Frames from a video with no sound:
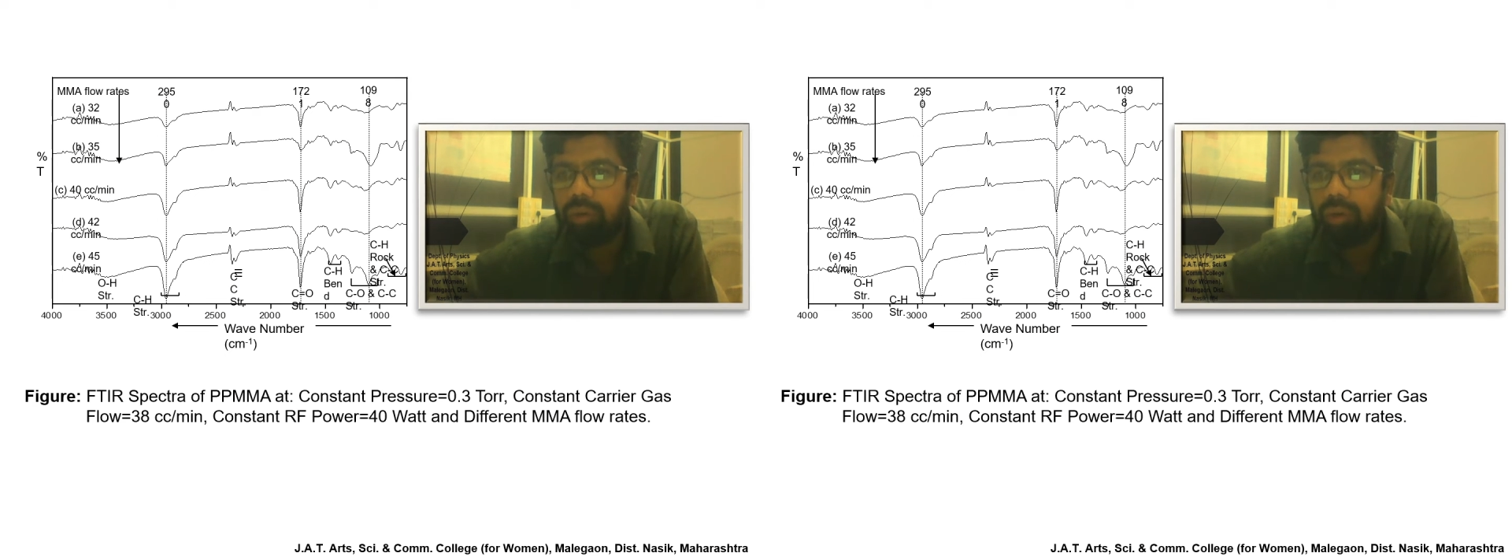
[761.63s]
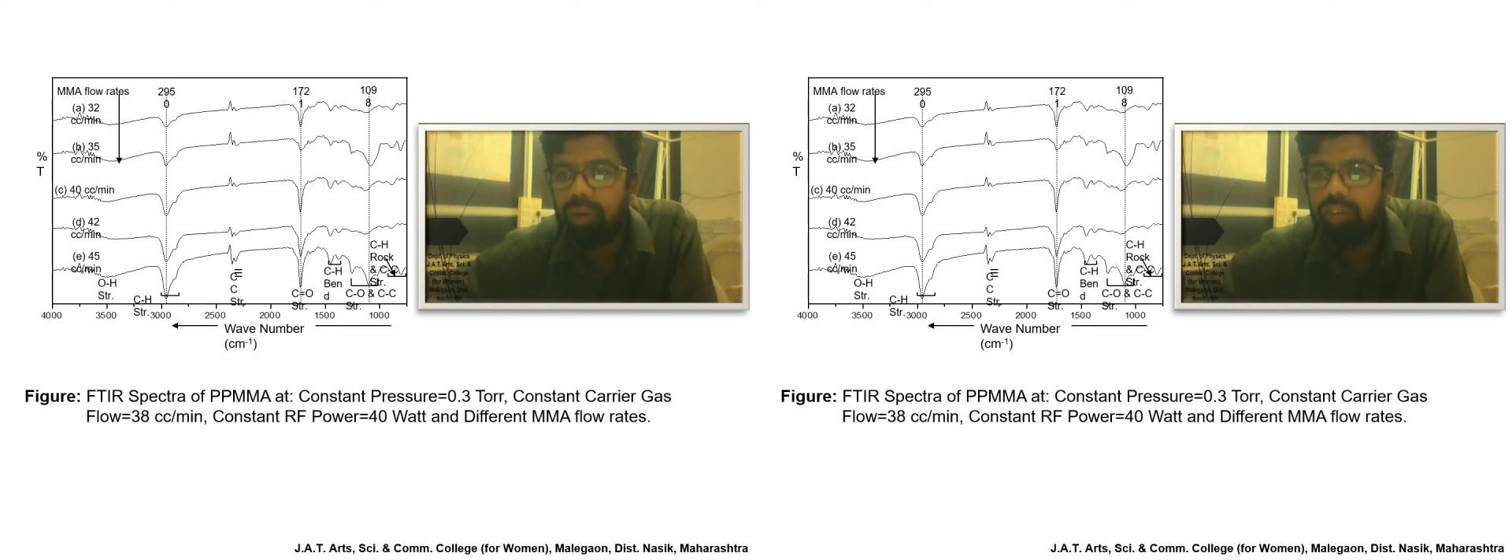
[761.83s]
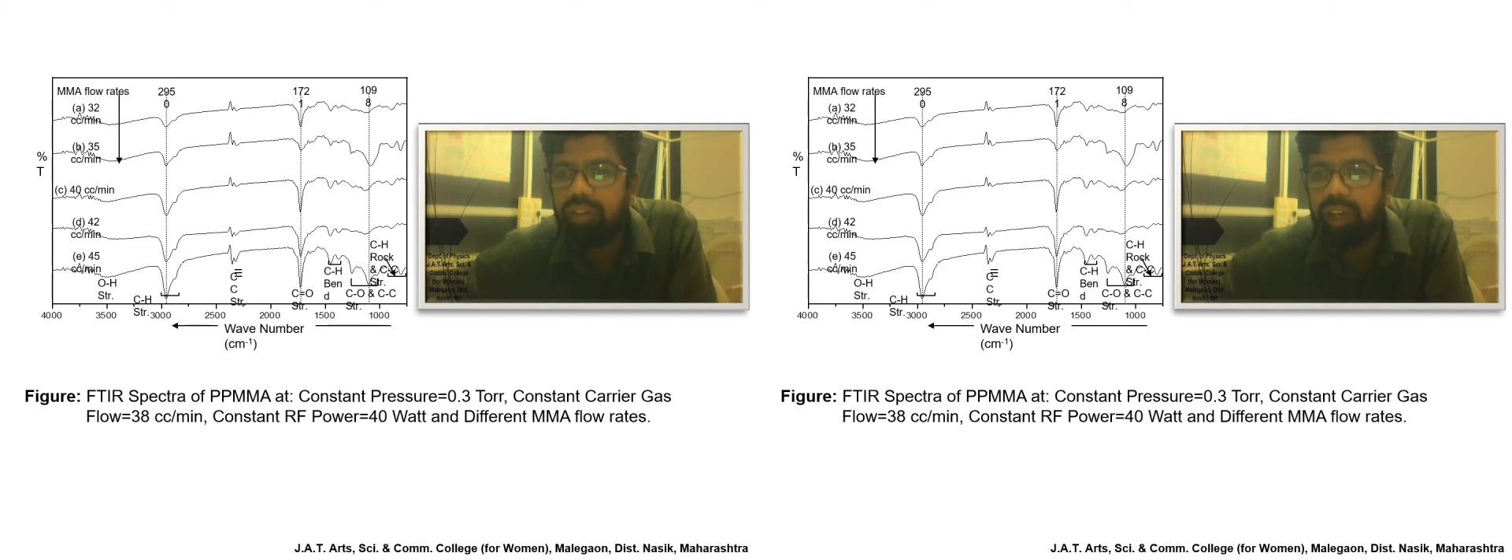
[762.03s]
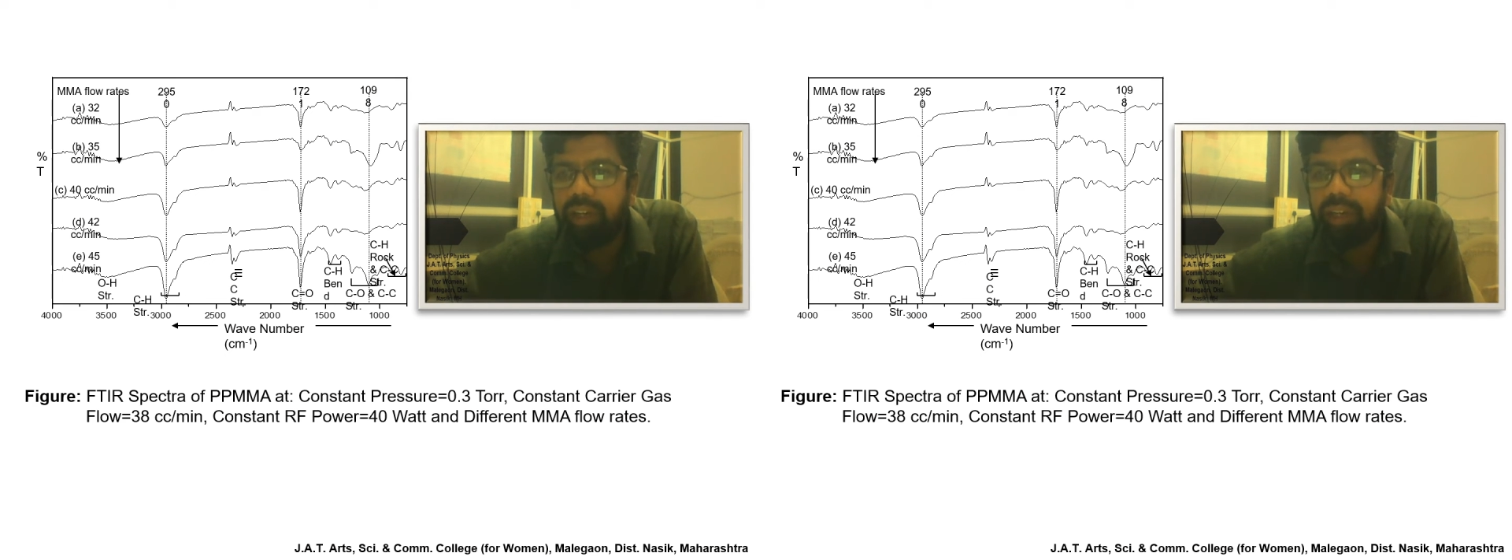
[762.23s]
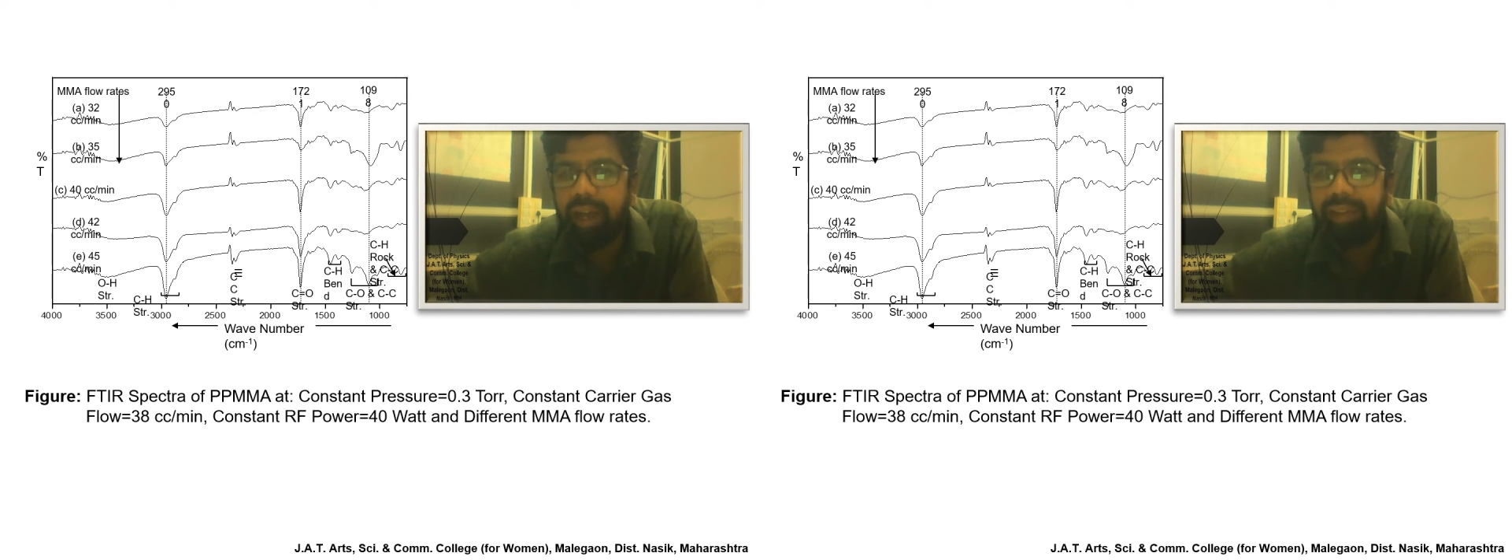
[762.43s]

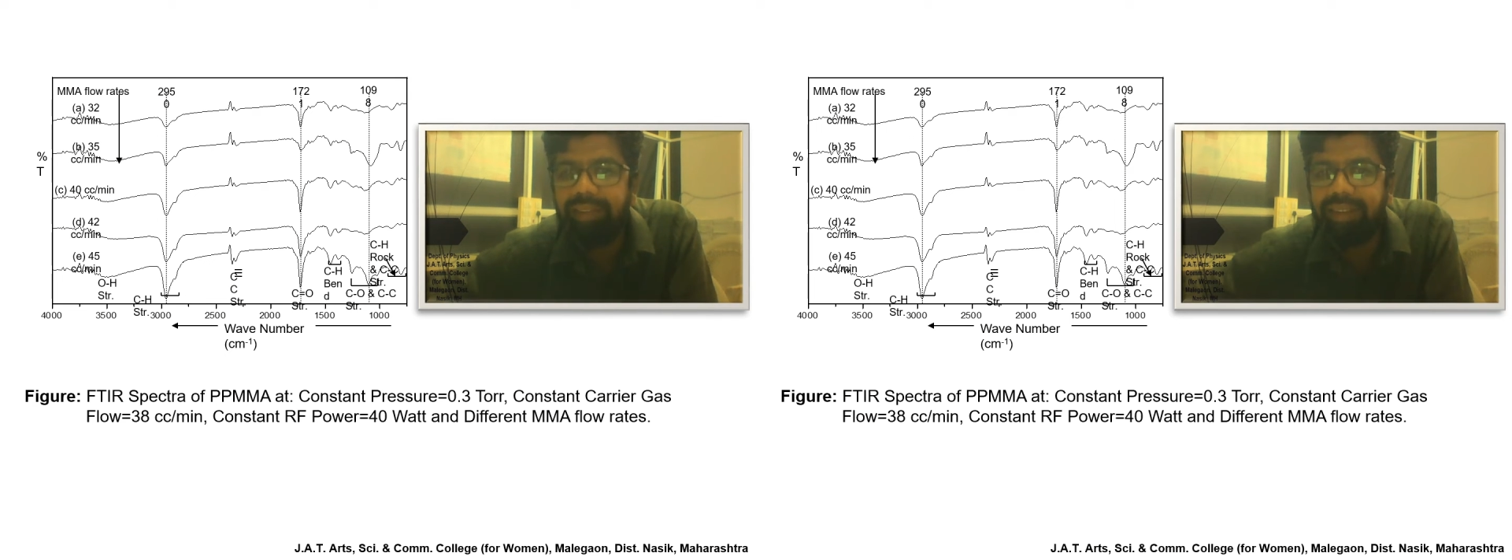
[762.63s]
constant gas